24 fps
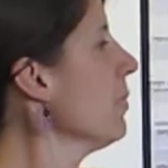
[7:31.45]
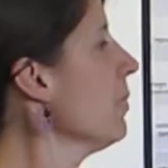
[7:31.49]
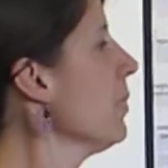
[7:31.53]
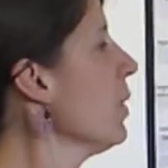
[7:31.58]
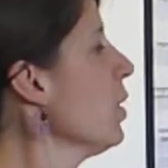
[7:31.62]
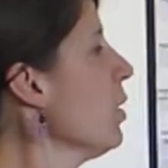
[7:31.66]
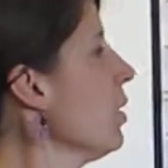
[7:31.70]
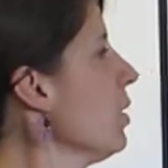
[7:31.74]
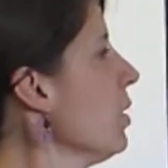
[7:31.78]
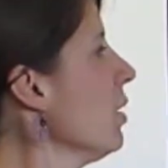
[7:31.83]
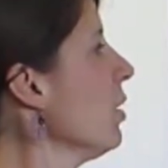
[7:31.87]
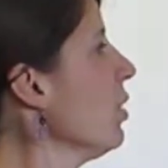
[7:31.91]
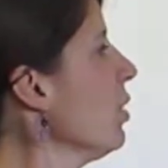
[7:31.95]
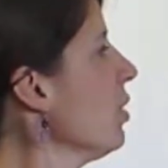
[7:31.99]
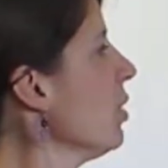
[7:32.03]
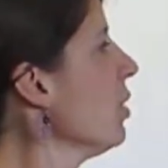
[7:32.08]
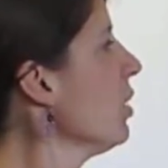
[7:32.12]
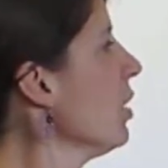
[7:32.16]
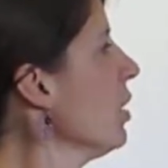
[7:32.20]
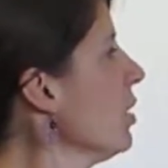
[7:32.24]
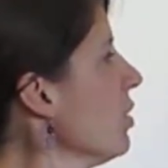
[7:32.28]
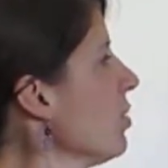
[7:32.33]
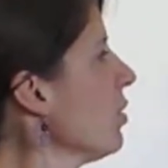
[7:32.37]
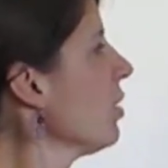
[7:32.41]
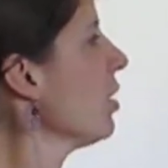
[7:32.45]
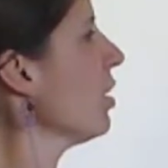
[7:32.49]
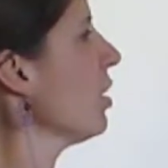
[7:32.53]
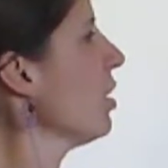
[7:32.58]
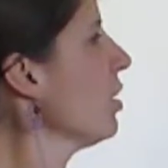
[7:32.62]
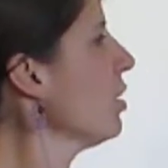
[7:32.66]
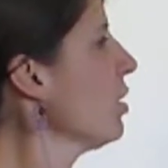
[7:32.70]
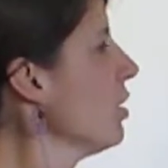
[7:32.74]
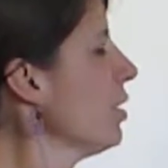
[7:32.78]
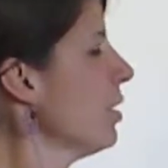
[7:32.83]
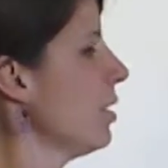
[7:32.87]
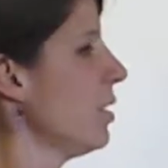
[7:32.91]
I
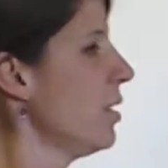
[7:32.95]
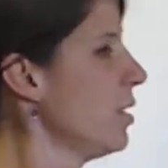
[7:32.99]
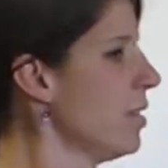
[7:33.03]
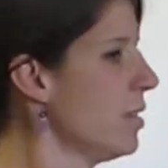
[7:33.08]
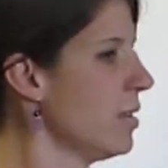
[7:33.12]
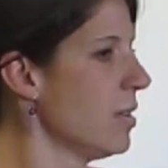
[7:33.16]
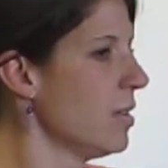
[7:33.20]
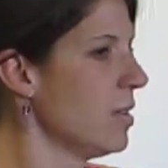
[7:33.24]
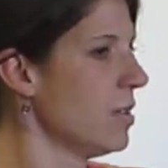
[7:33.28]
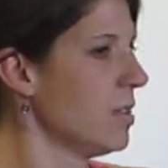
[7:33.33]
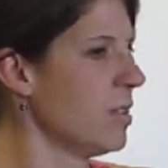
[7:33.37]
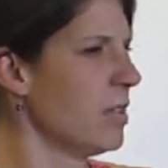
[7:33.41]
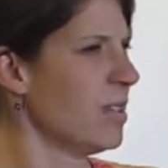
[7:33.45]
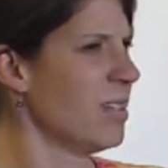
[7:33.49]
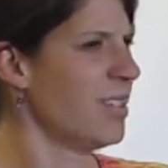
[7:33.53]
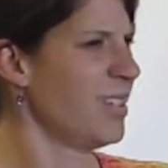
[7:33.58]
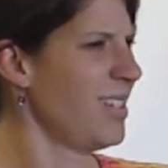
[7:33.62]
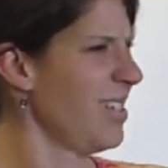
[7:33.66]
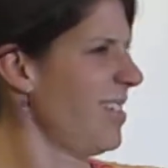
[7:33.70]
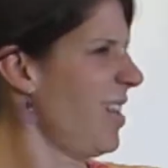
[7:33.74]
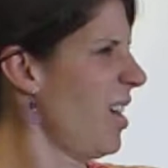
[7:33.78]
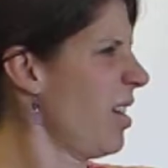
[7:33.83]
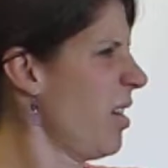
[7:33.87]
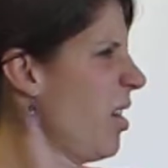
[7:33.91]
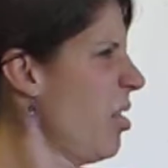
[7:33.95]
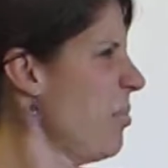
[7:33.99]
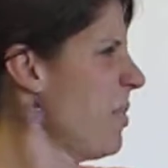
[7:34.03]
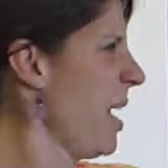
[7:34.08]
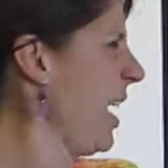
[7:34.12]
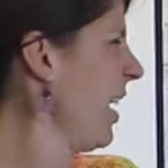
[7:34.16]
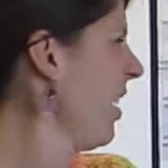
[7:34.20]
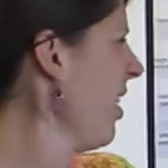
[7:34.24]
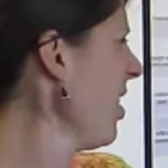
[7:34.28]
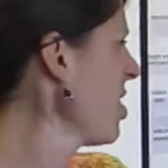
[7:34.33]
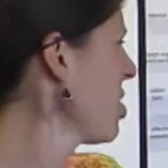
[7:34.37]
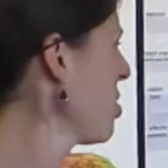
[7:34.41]
thought, oh my
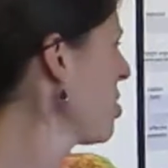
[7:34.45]
gosh,